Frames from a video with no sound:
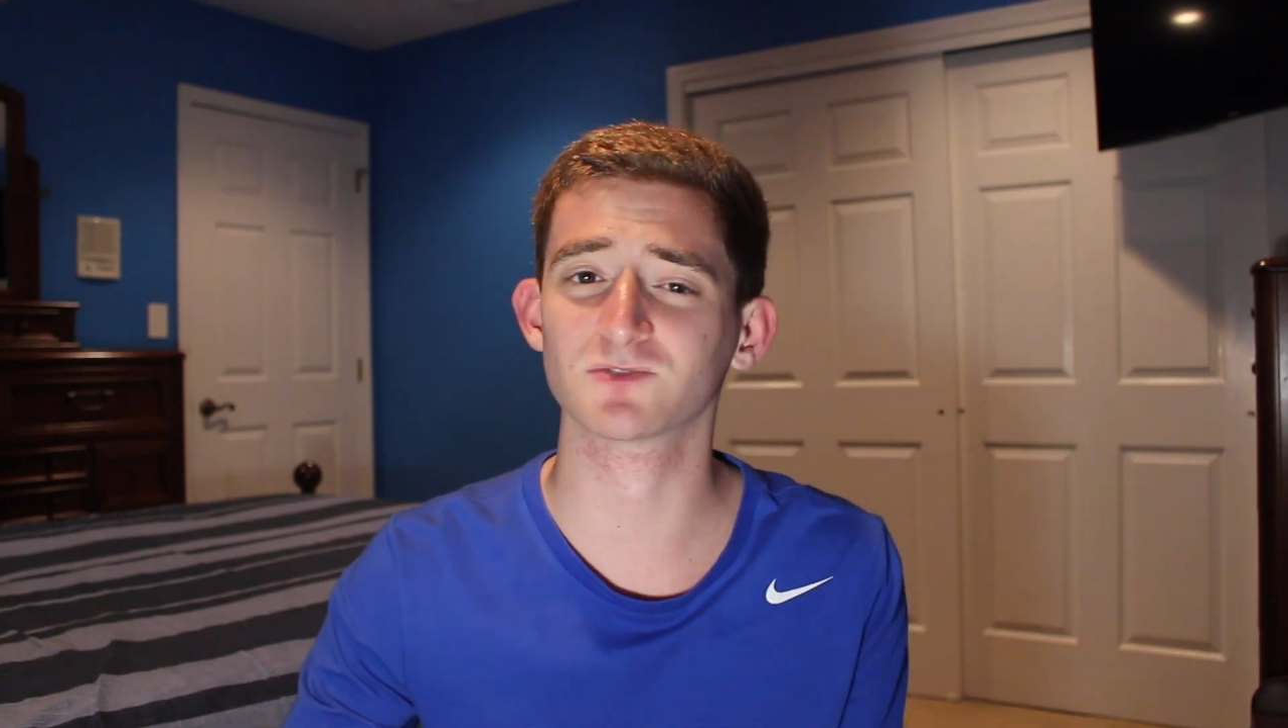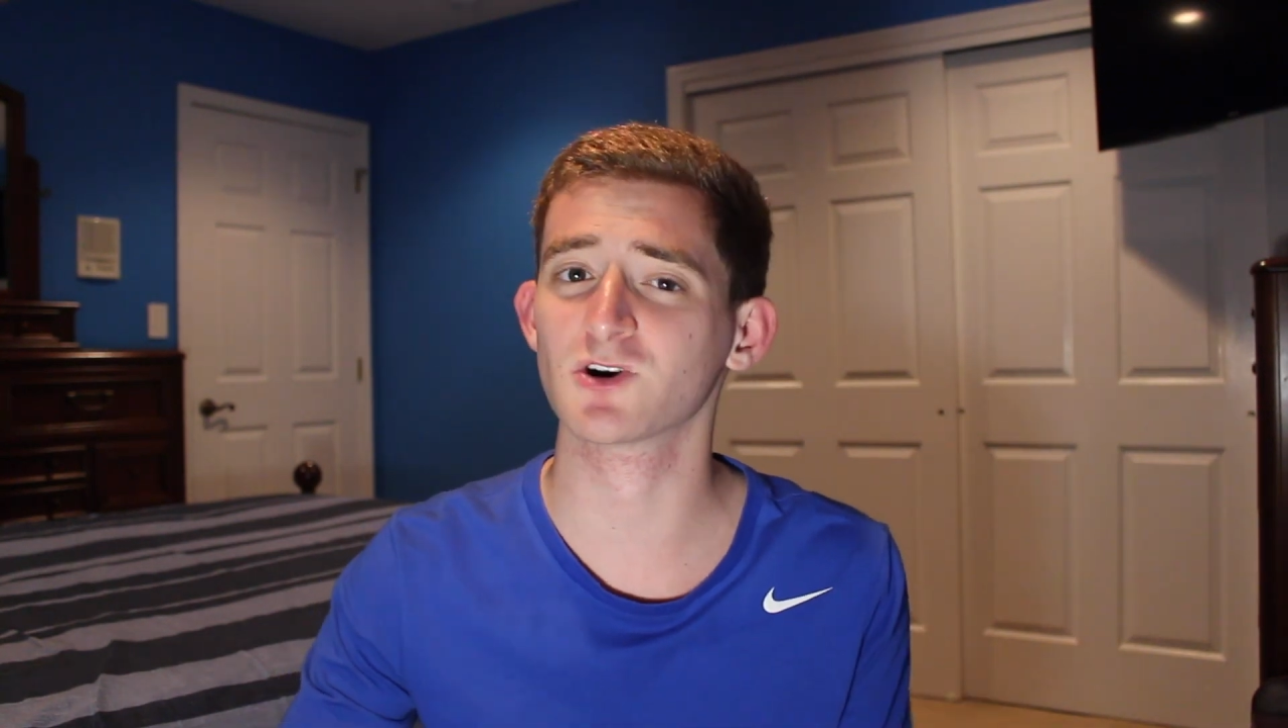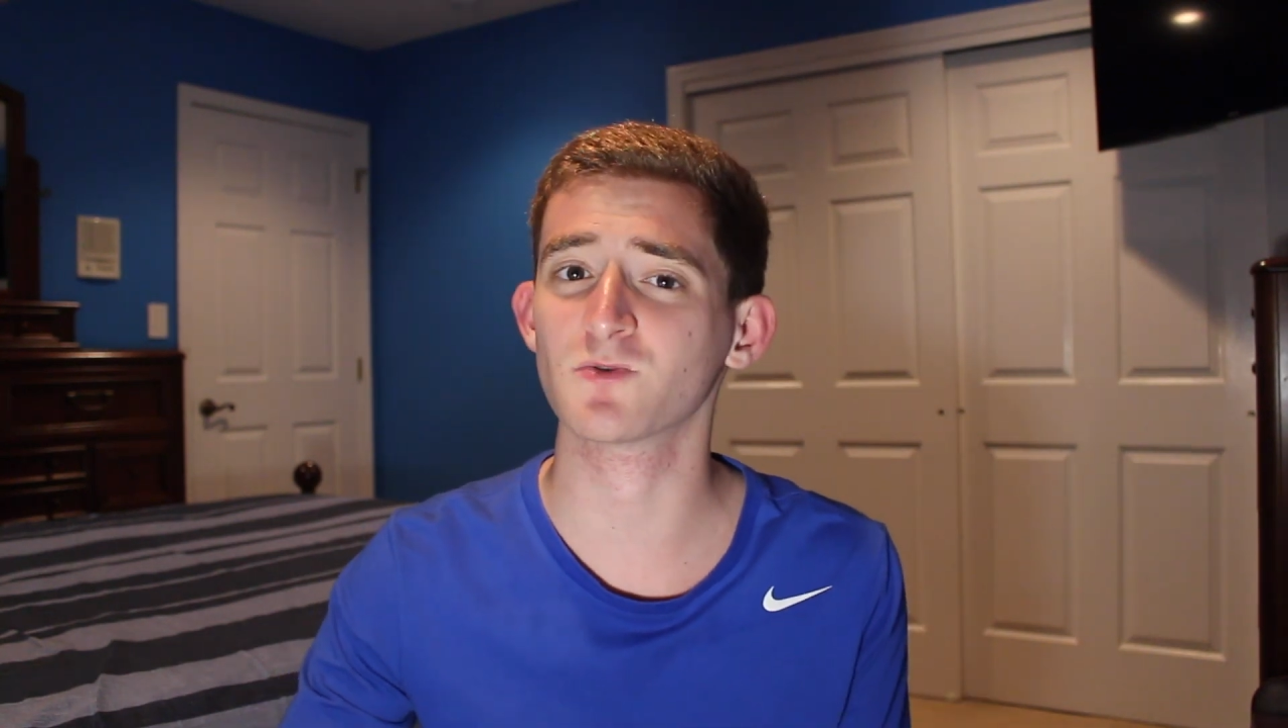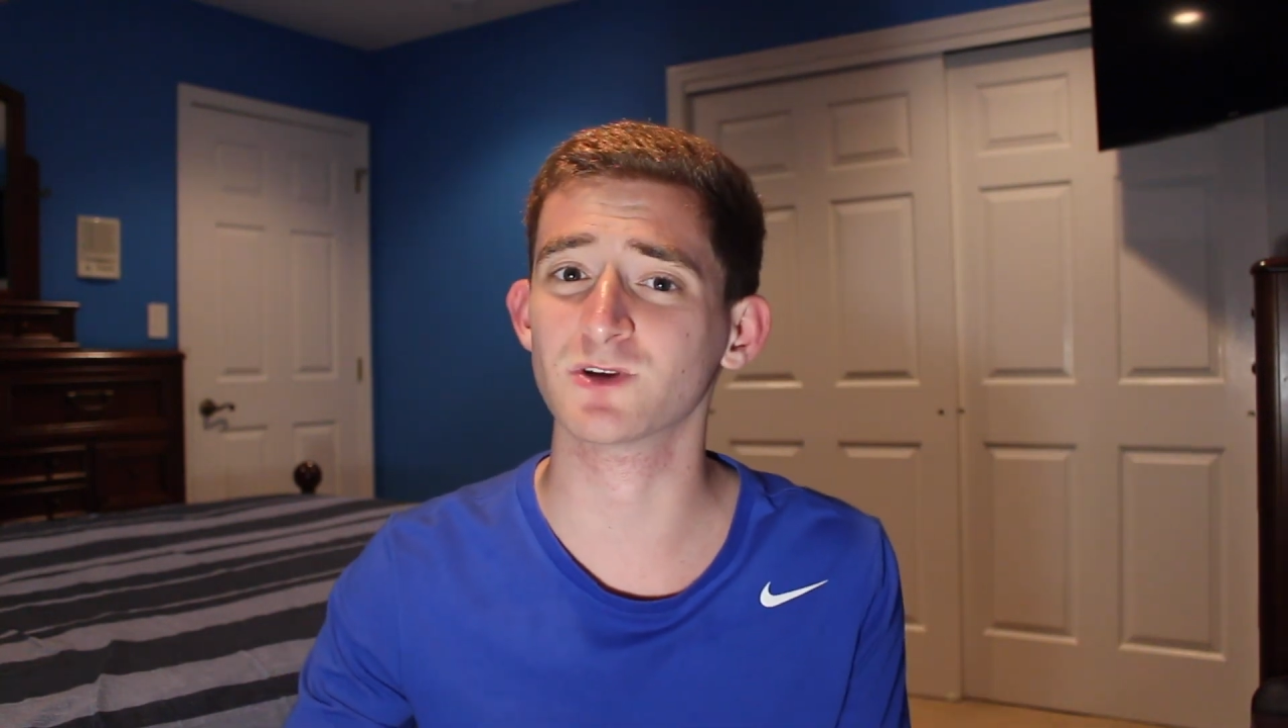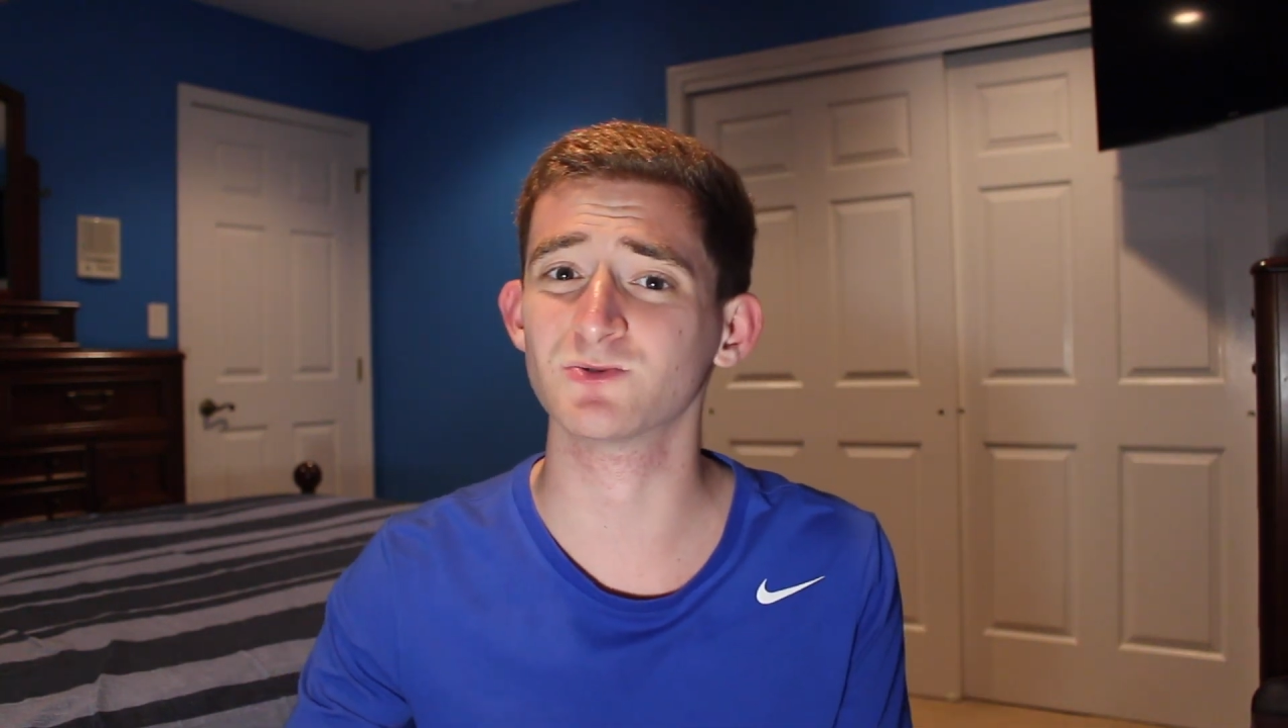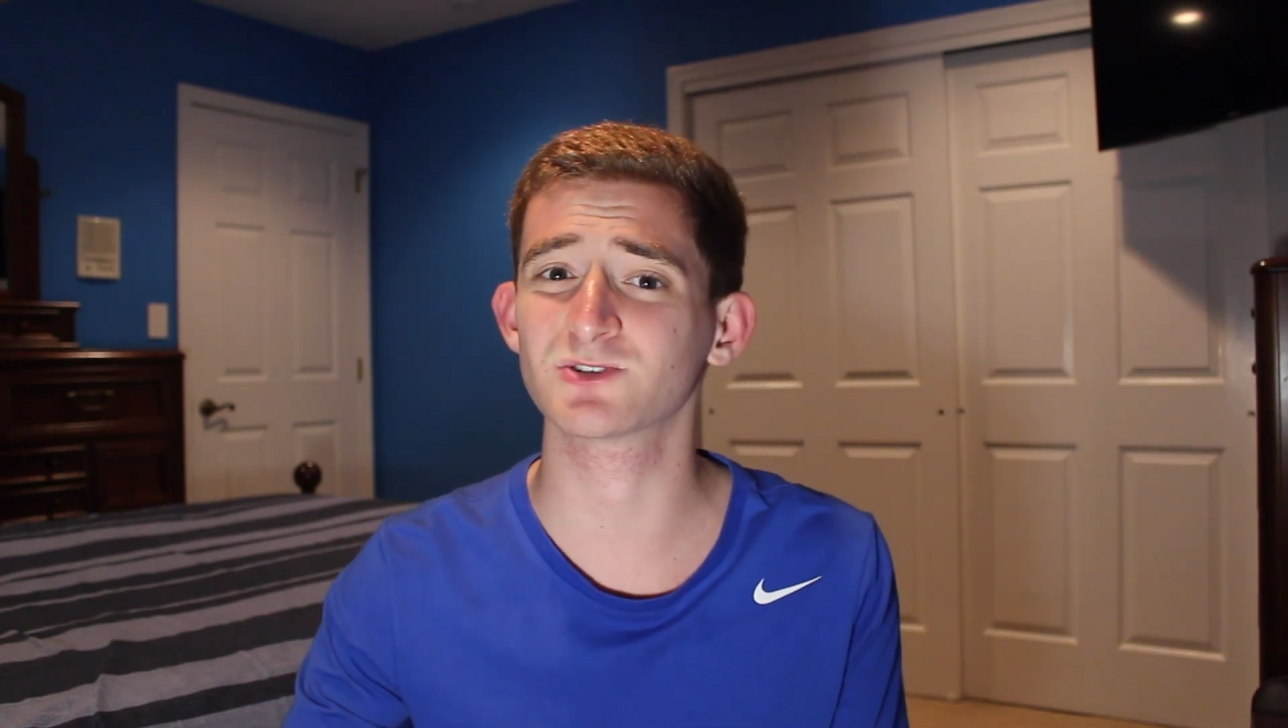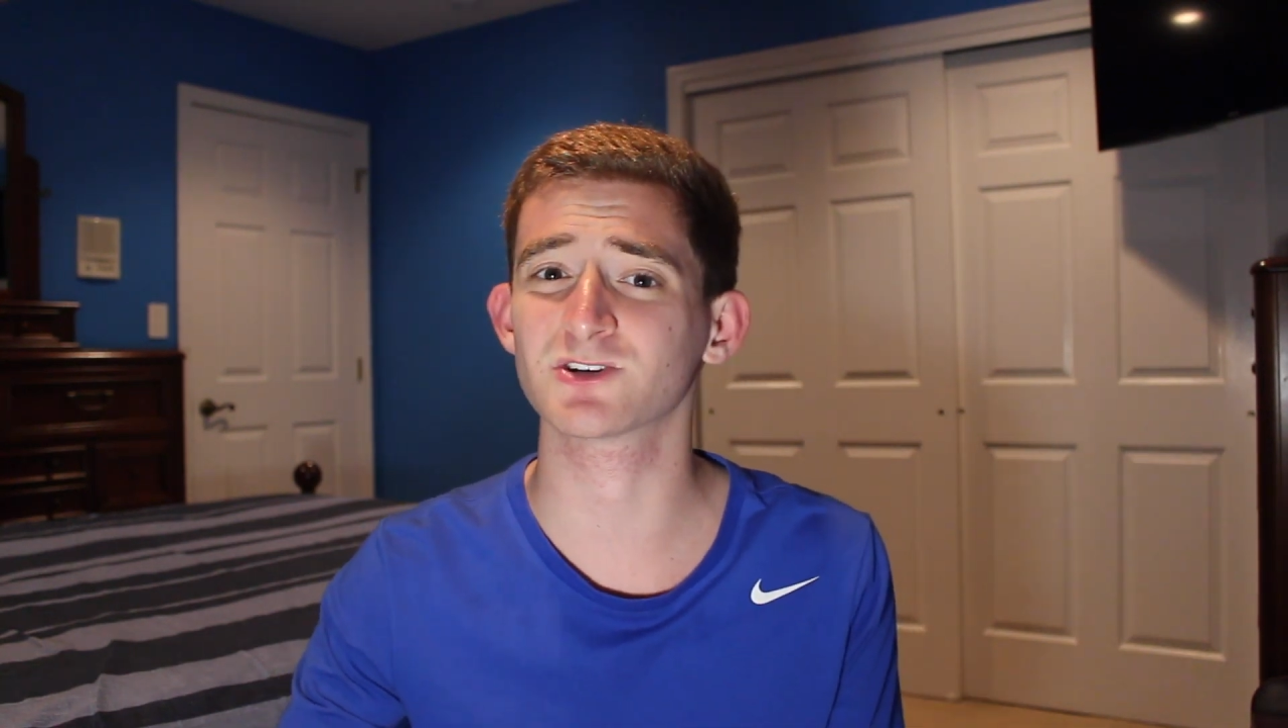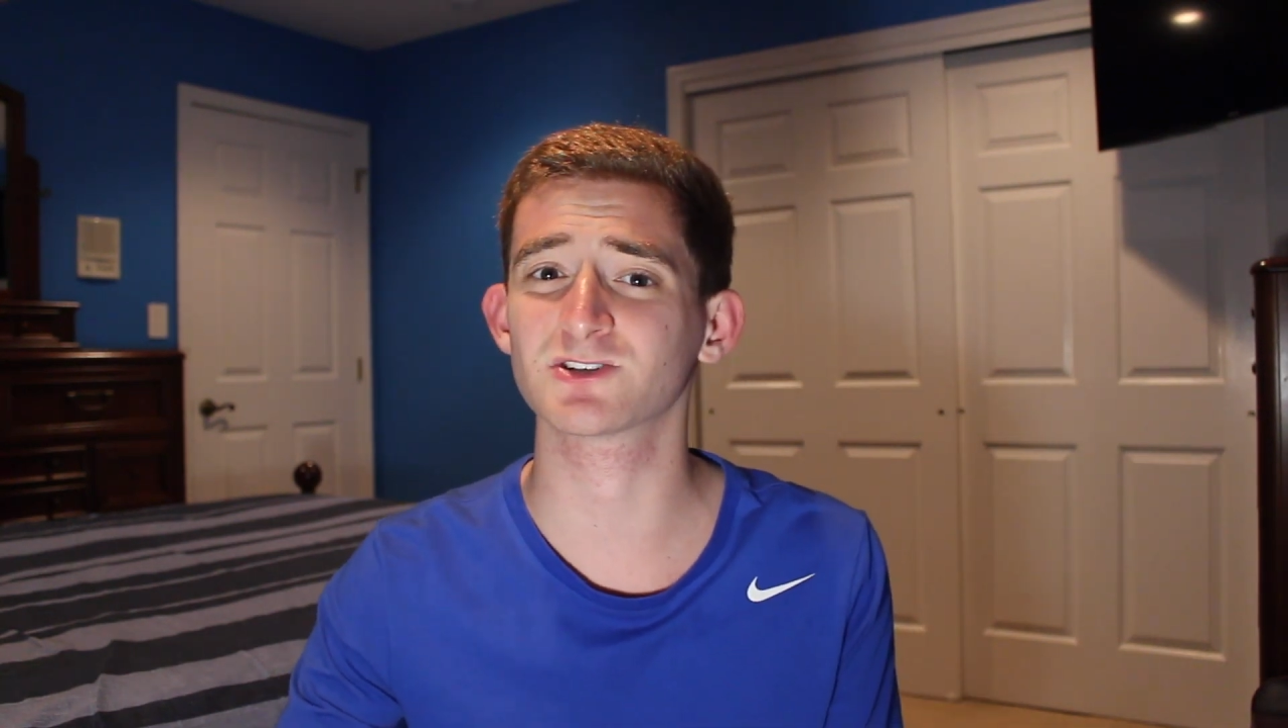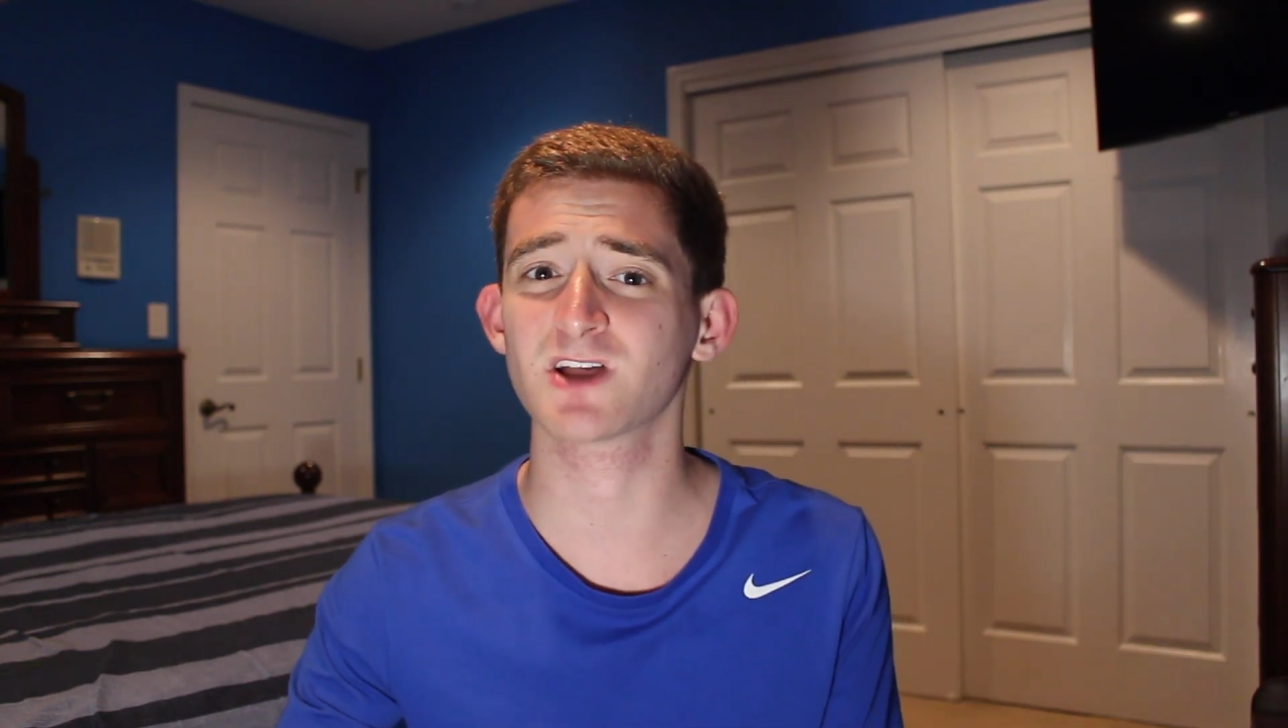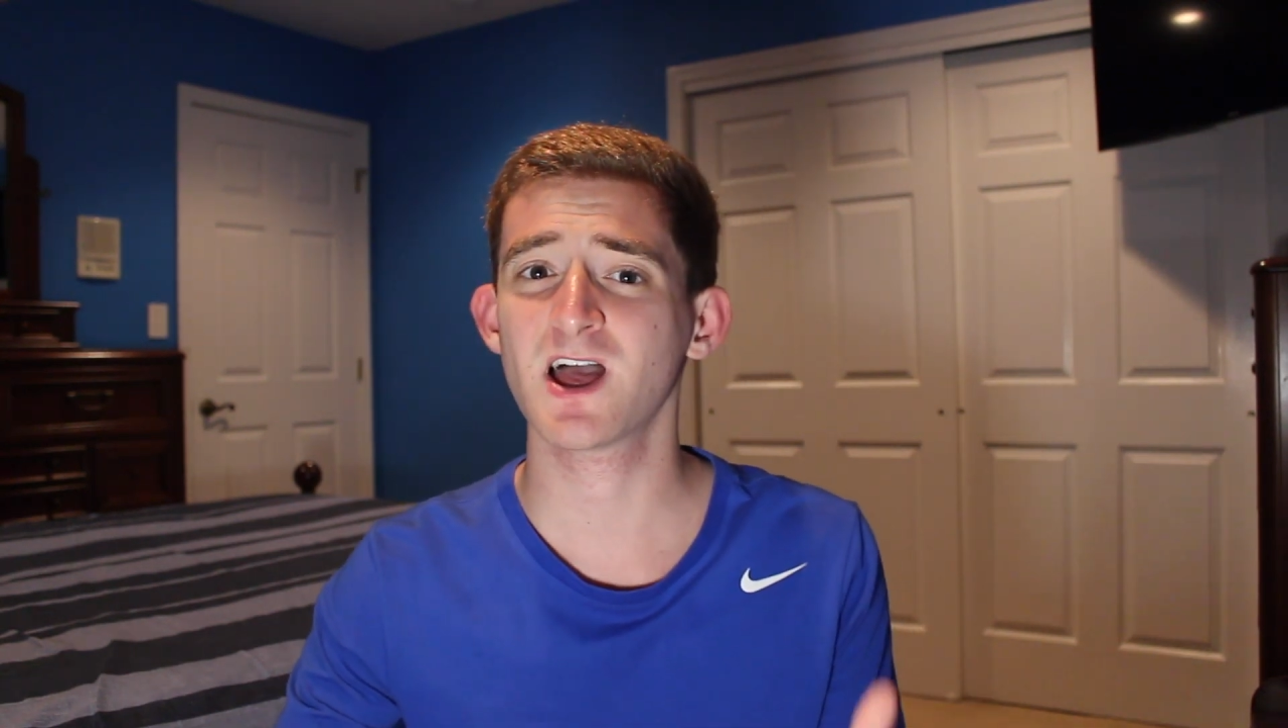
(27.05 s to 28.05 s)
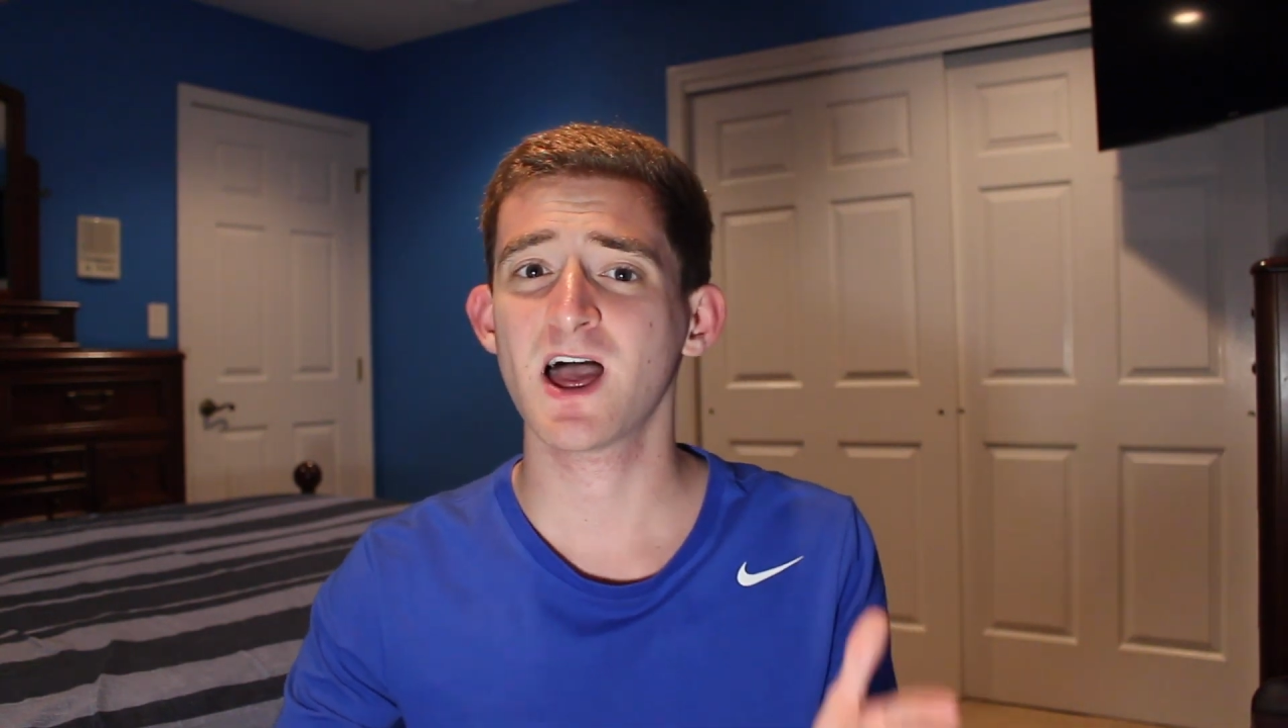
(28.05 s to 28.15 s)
Pro users